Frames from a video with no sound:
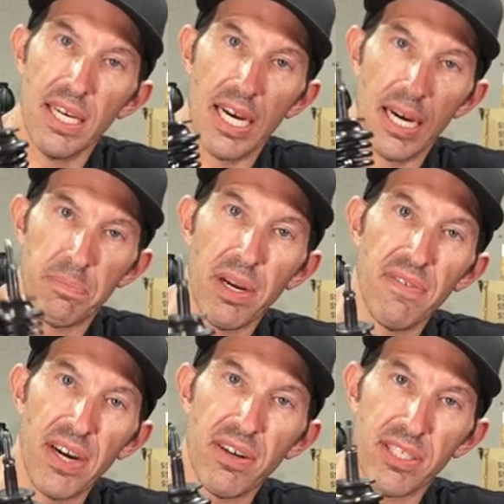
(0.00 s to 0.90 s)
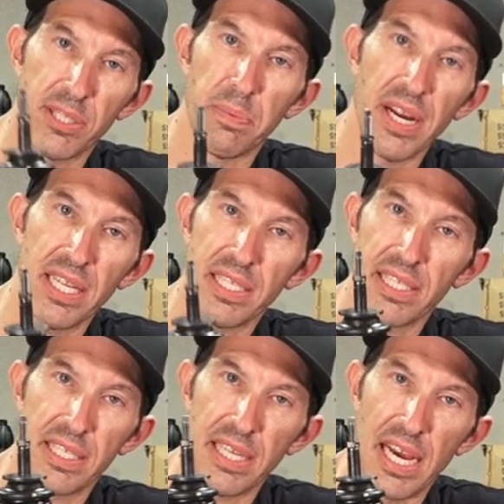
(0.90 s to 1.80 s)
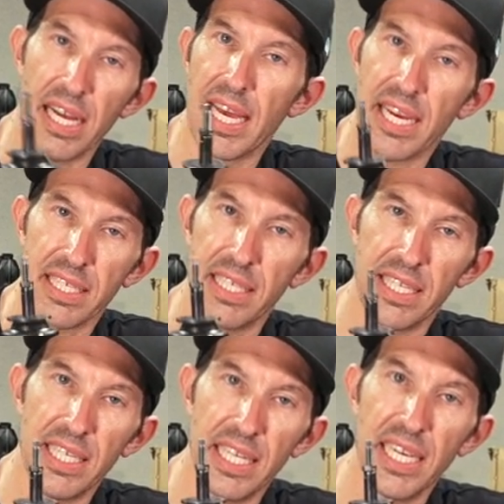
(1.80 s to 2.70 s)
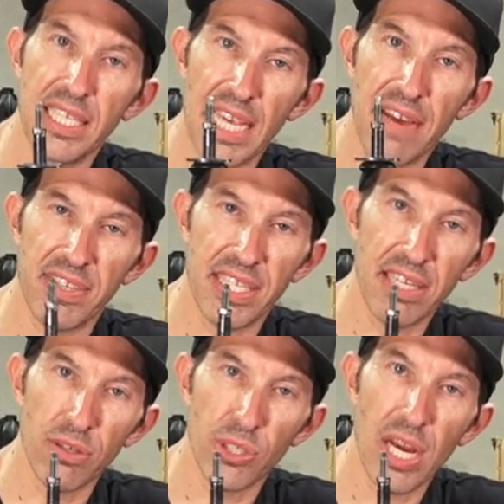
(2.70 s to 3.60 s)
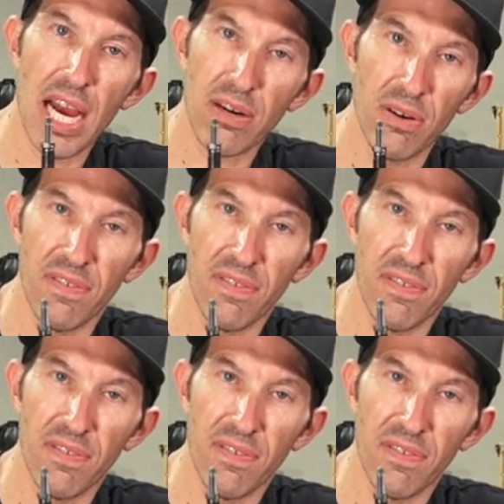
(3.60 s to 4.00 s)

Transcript: Uh, Primavera's, Sprints, L X's, E Ts have a single shock, or the